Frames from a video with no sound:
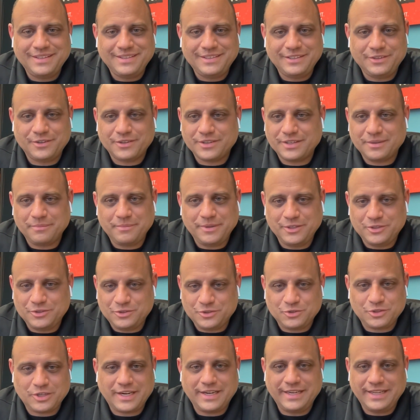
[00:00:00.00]
you're going to be
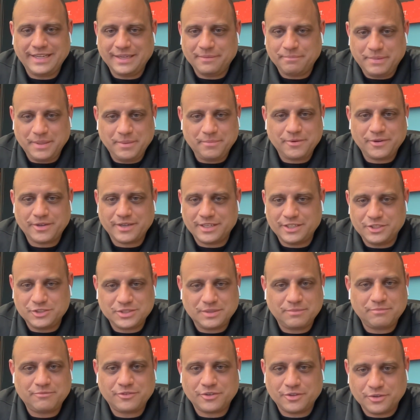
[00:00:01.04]
training and people are going to
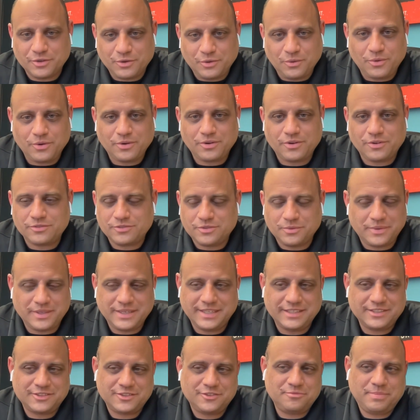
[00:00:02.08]
jump for a quarter. So why
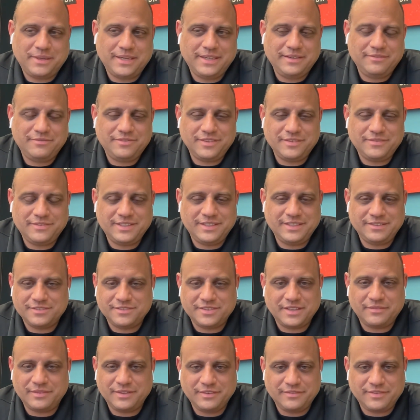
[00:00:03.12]
not just pay fifty
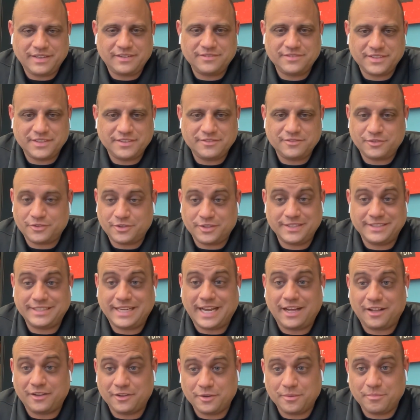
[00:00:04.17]
or seventy-five cents or a
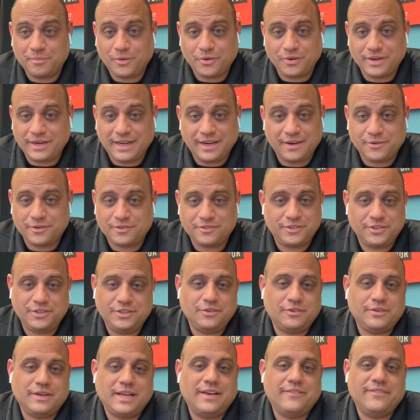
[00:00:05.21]
dollar more an hour so
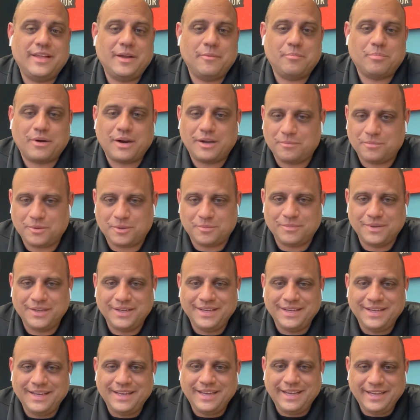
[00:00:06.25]
you don't have that problem?
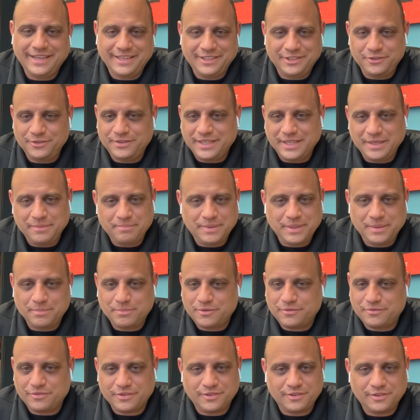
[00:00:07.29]
And you keep
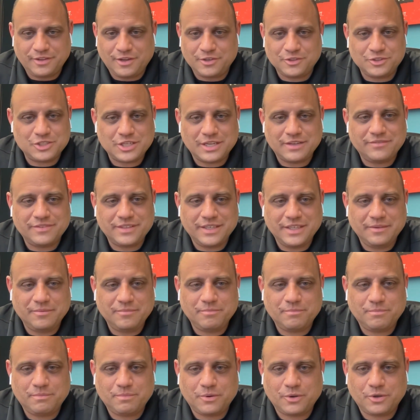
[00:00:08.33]
people for the
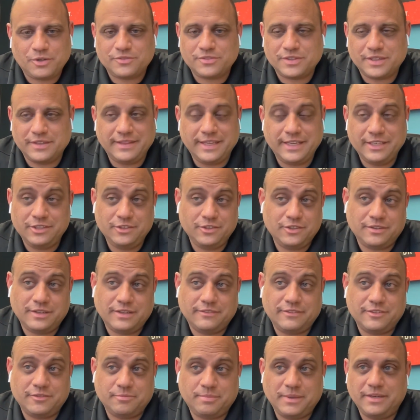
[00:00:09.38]
longevity first, and then you don't
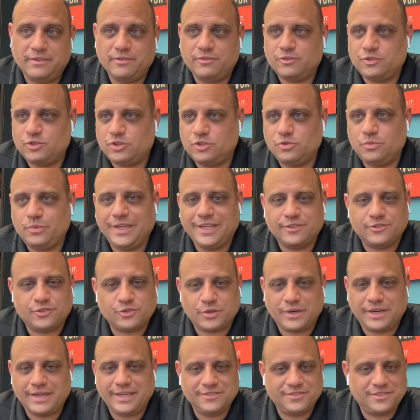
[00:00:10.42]
have to spend two weeks
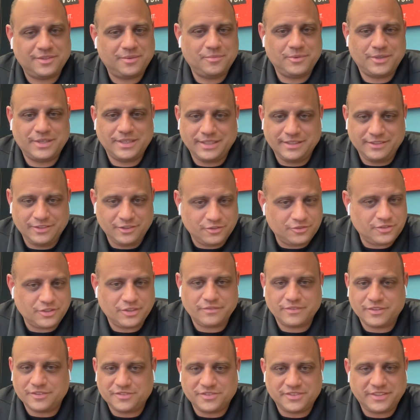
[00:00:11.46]
training someone and your
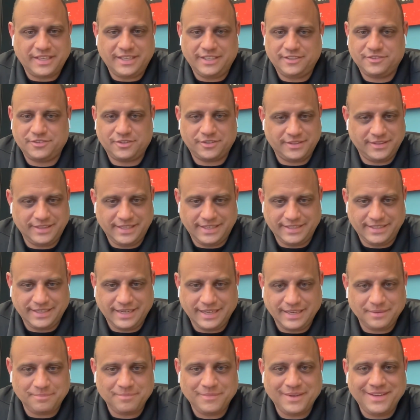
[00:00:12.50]
service stinks during that
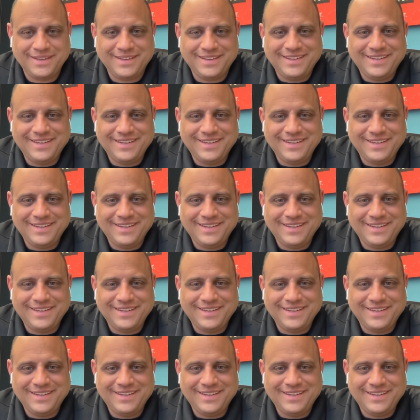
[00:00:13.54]
time,